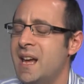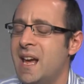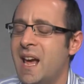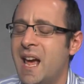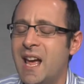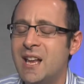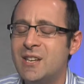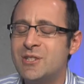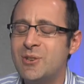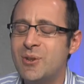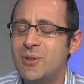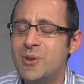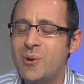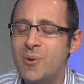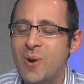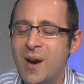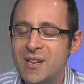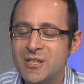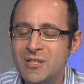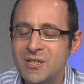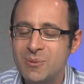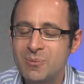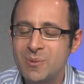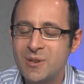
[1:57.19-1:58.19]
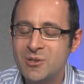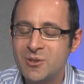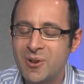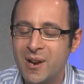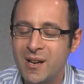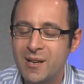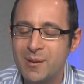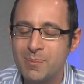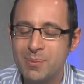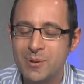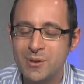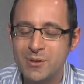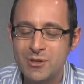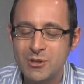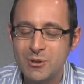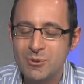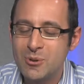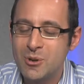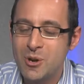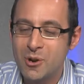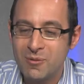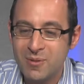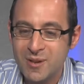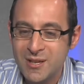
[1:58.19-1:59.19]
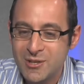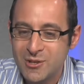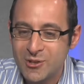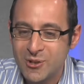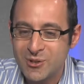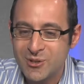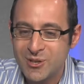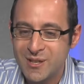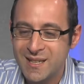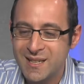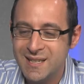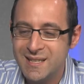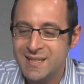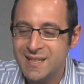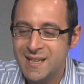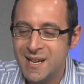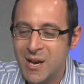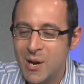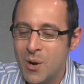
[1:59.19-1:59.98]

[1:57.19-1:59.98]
And so the question we try to pursue in our research is,